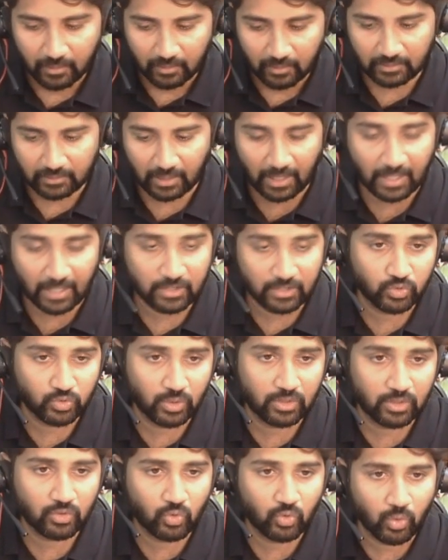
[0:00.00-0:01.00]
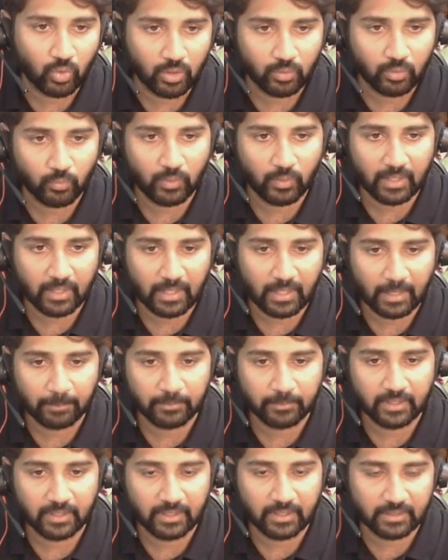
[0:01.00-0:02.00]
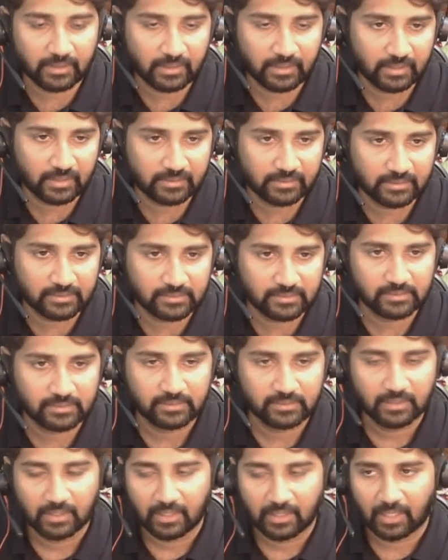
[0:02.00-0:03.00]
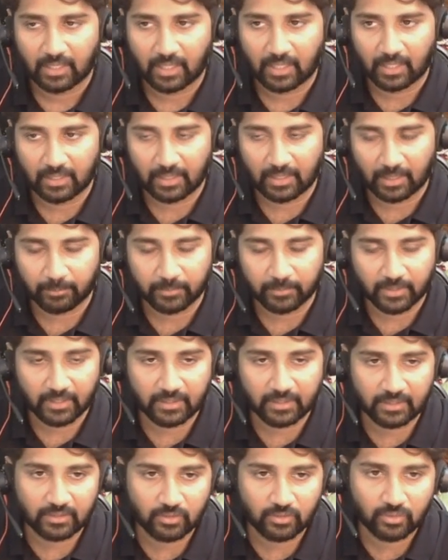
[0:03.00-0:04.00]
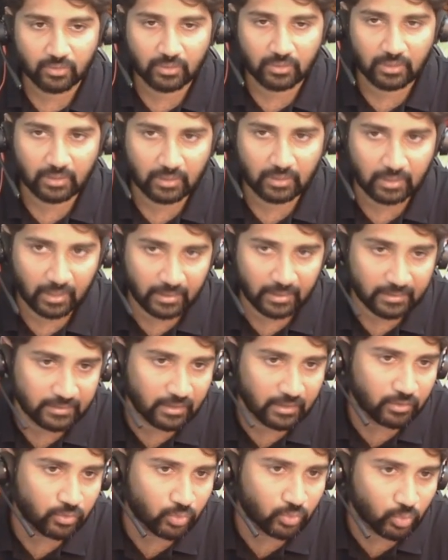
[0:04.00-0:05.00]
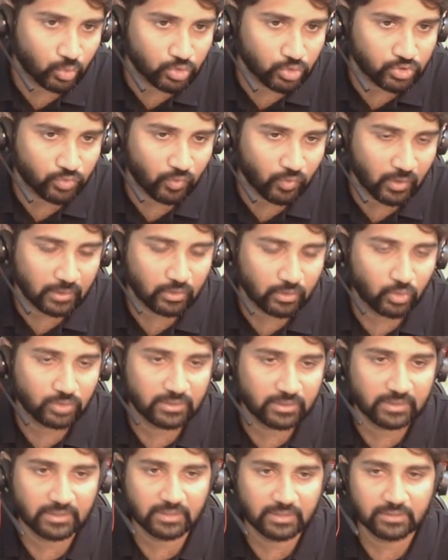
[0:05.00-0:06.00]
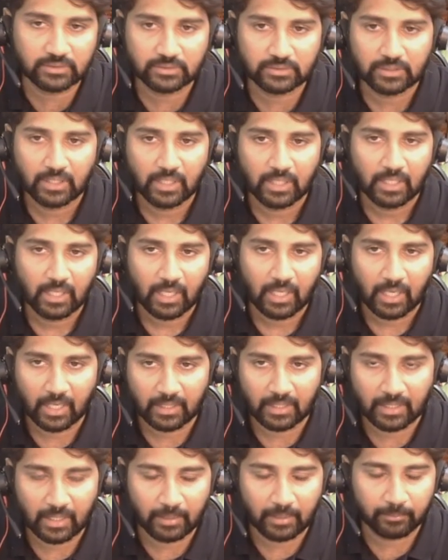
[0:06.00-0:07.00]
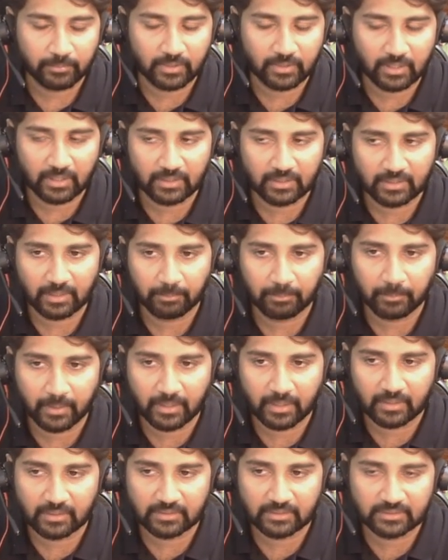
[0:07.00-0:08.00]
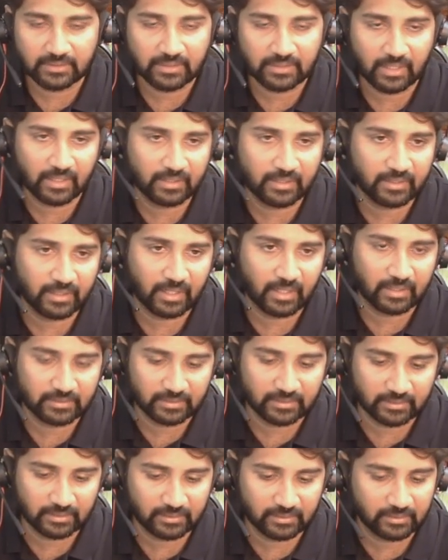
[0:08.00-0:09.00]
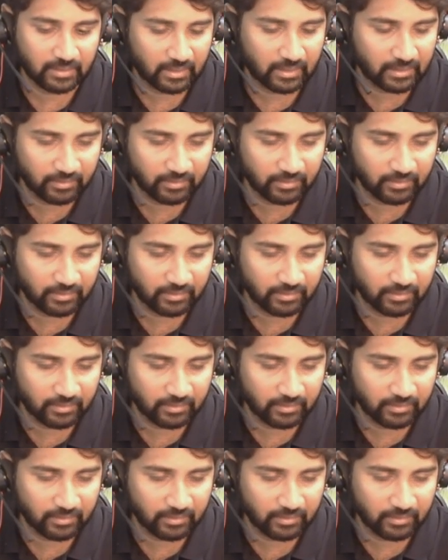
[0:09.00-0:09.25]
the actual code where I am creating agents and I am creating connected tools for those agents and I am creating a main agent a triage agent and